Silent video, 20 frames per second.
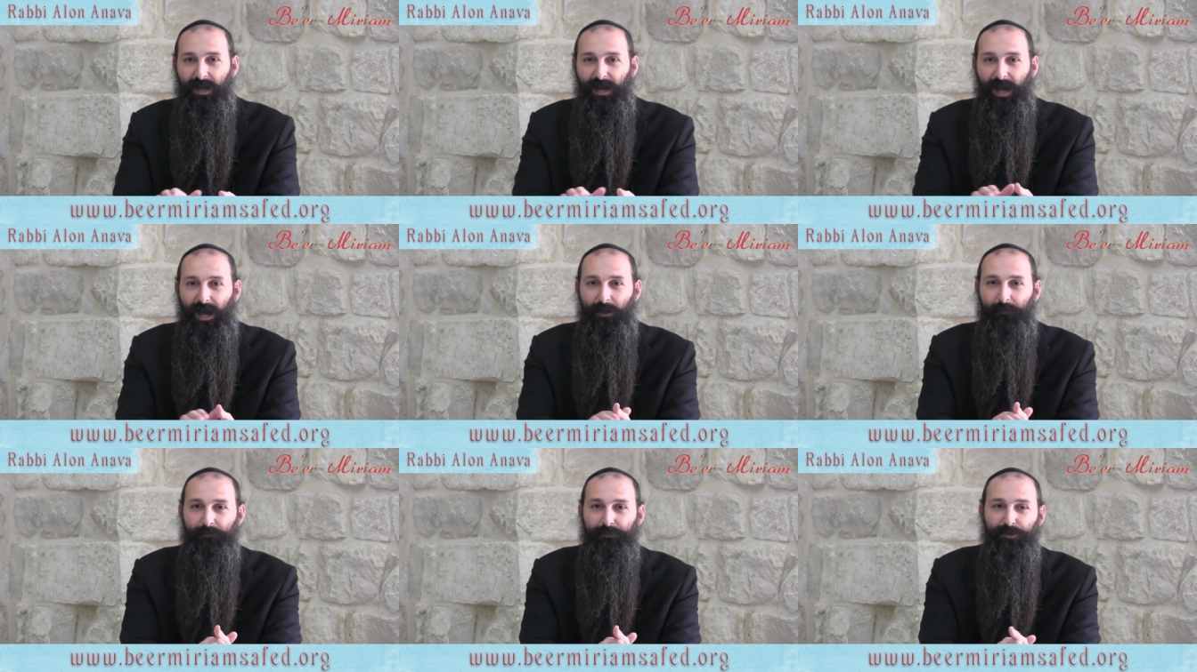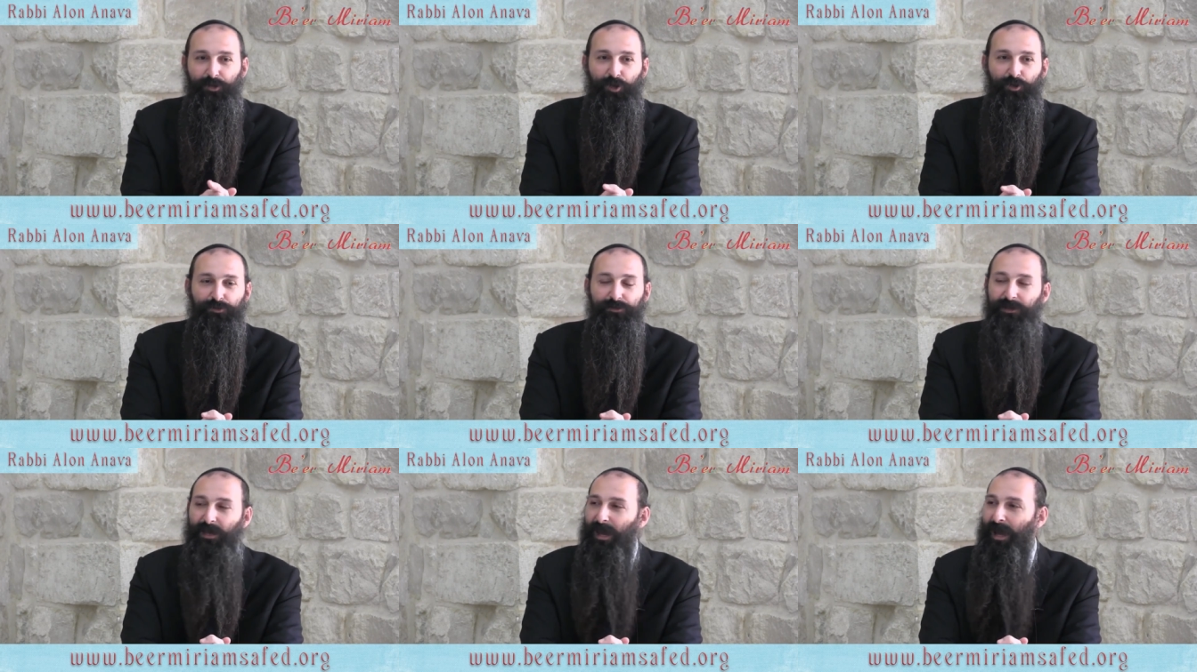I'm
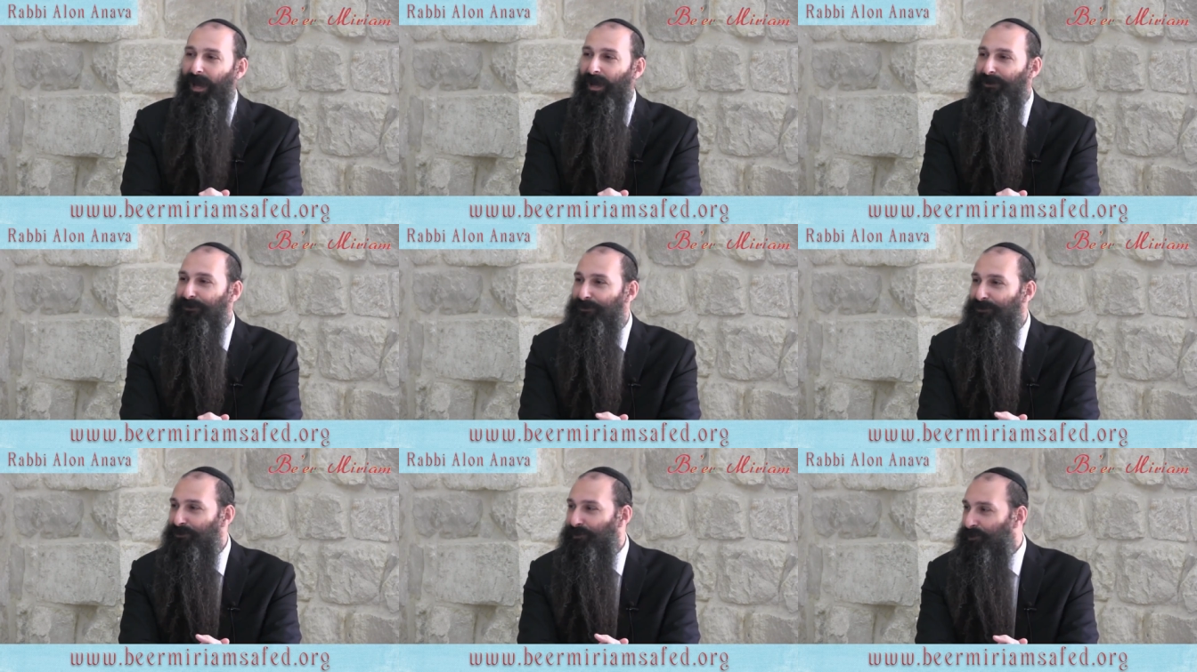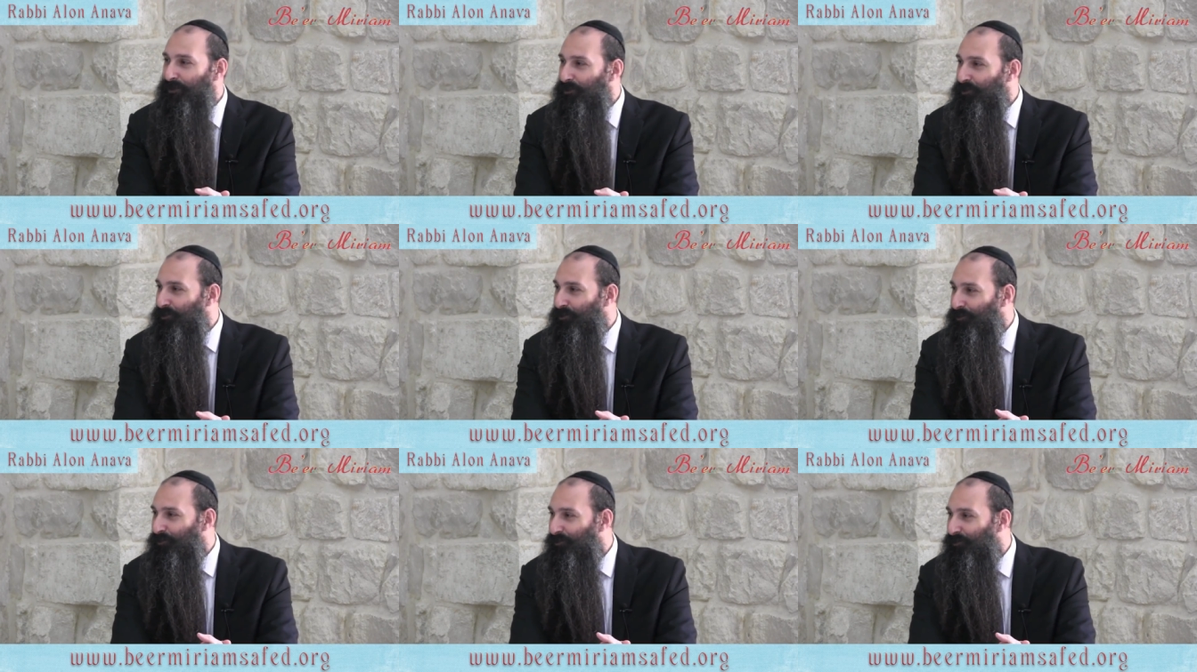not asking
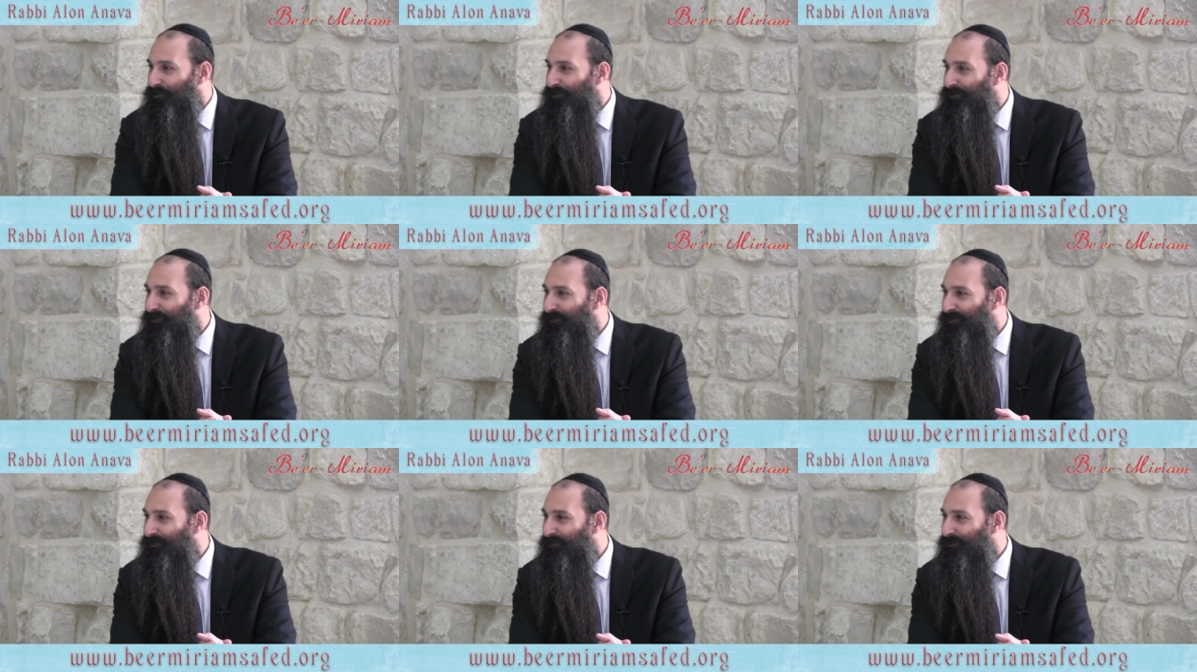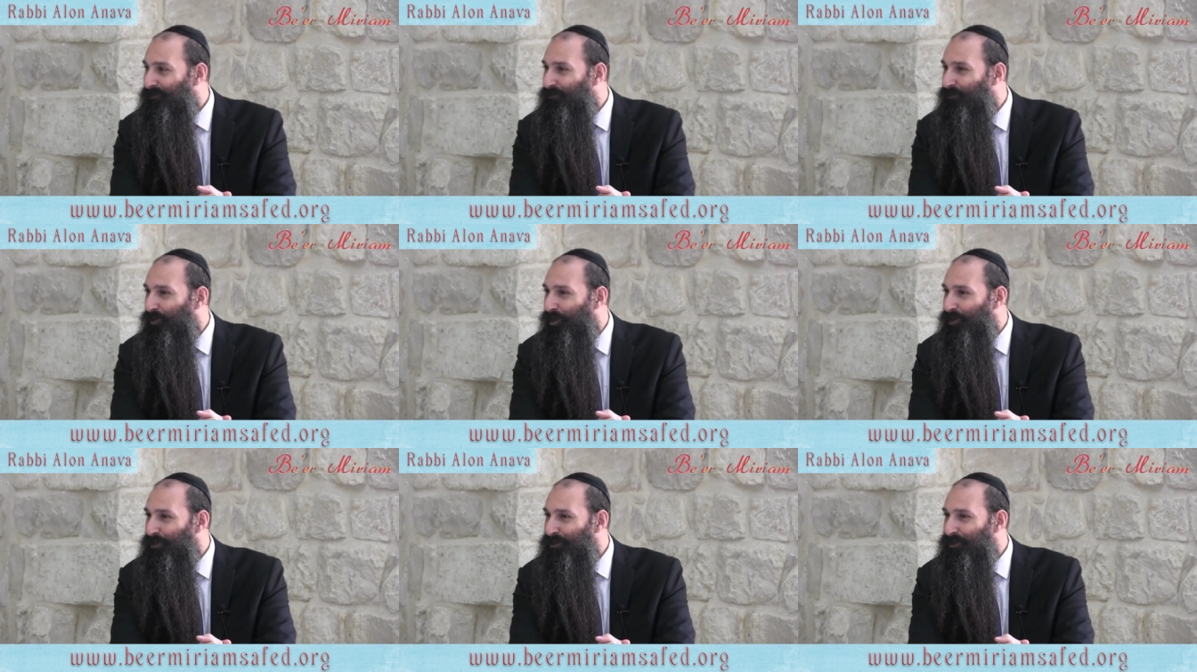you
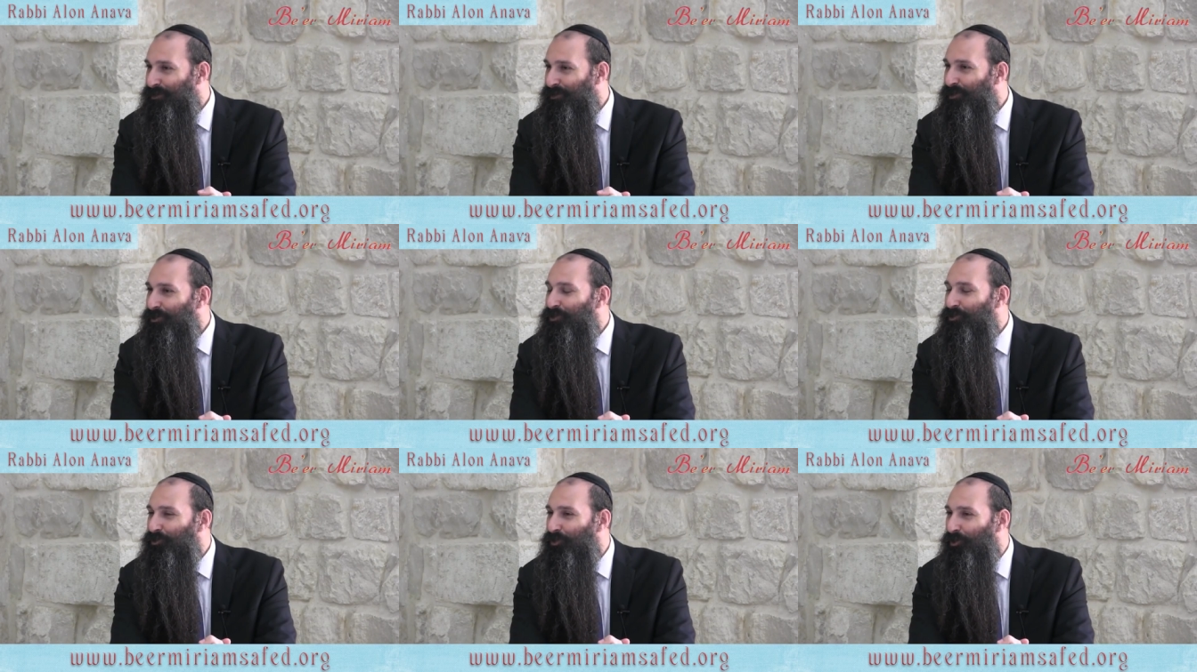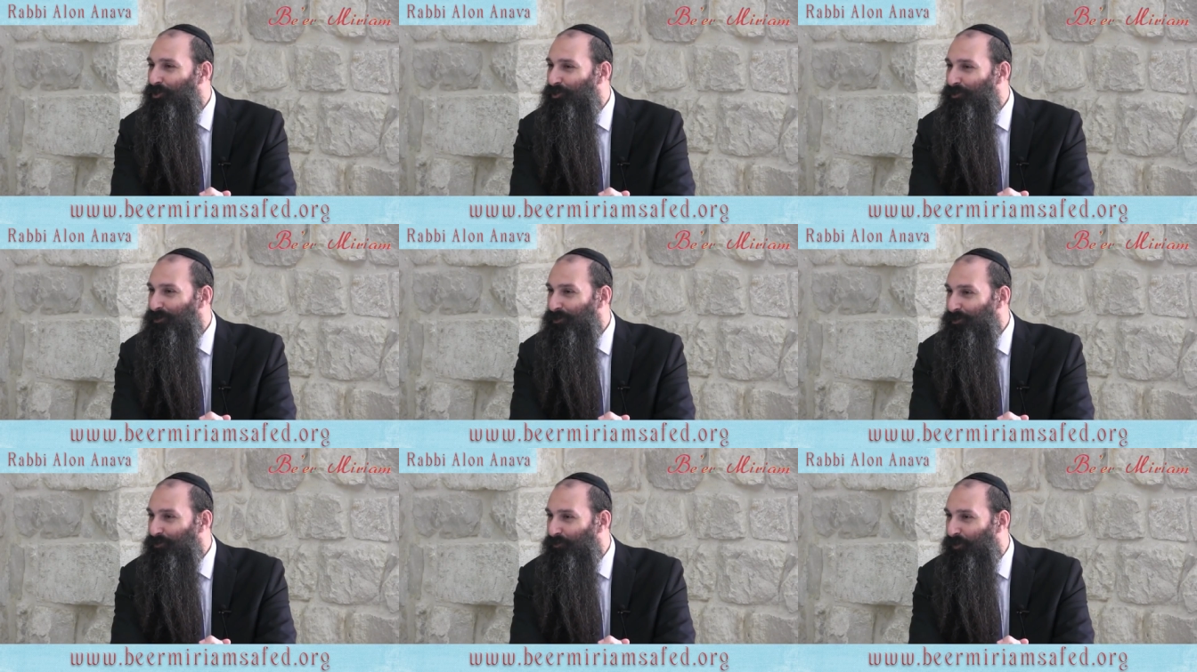what's the
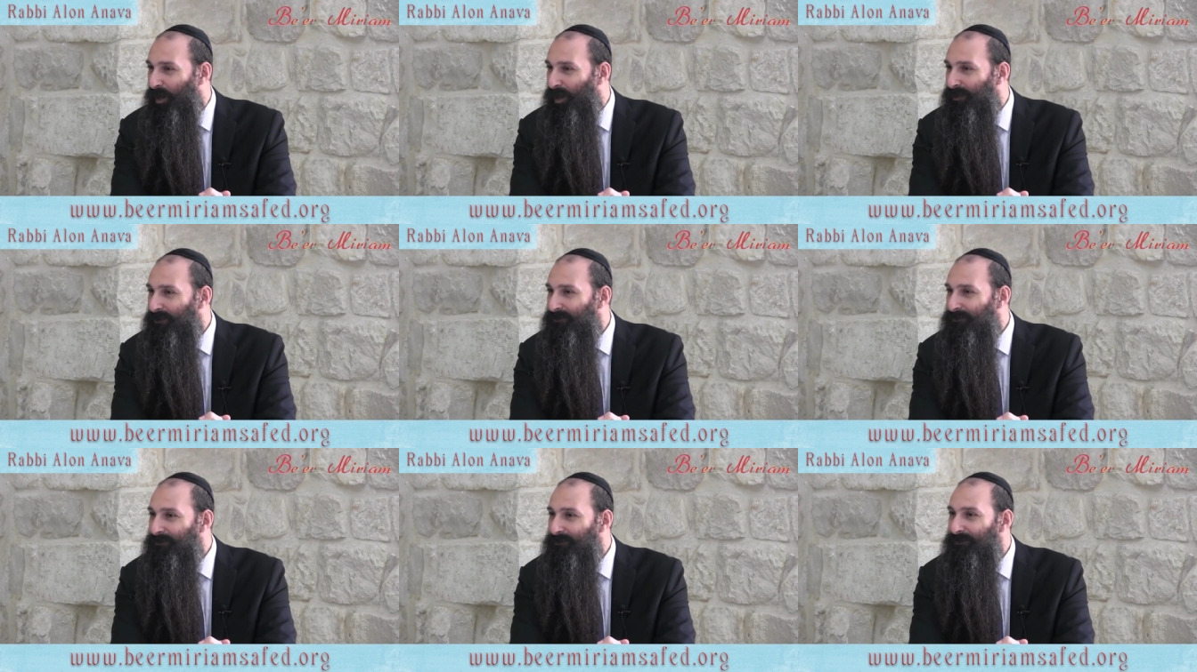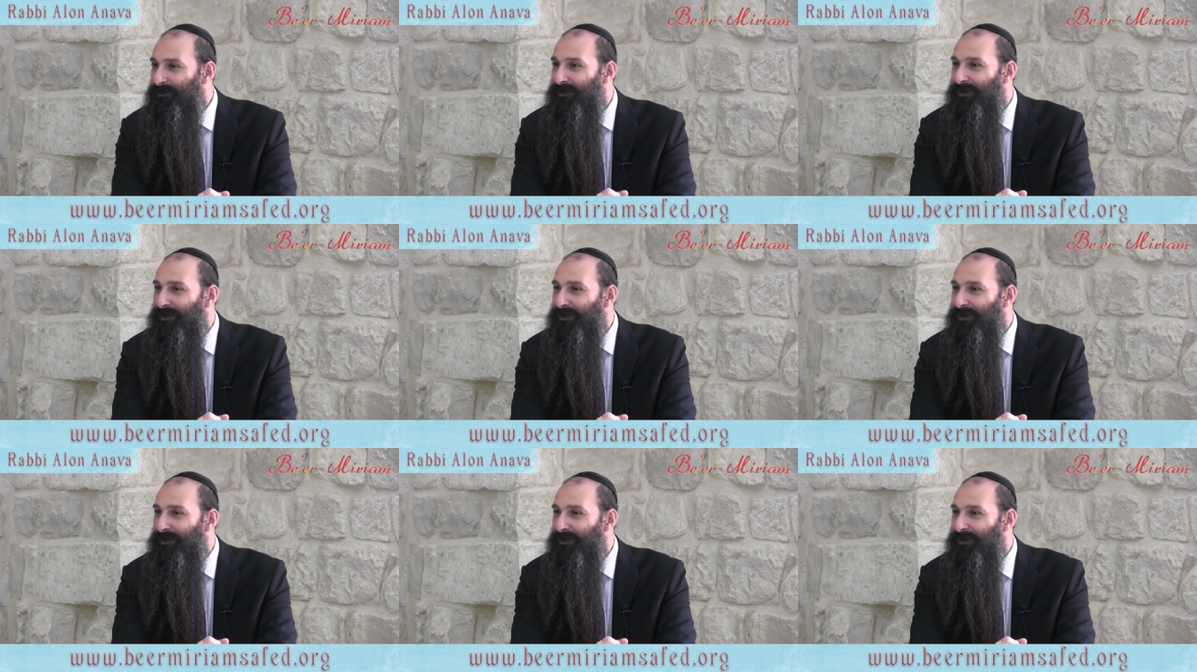chores you want.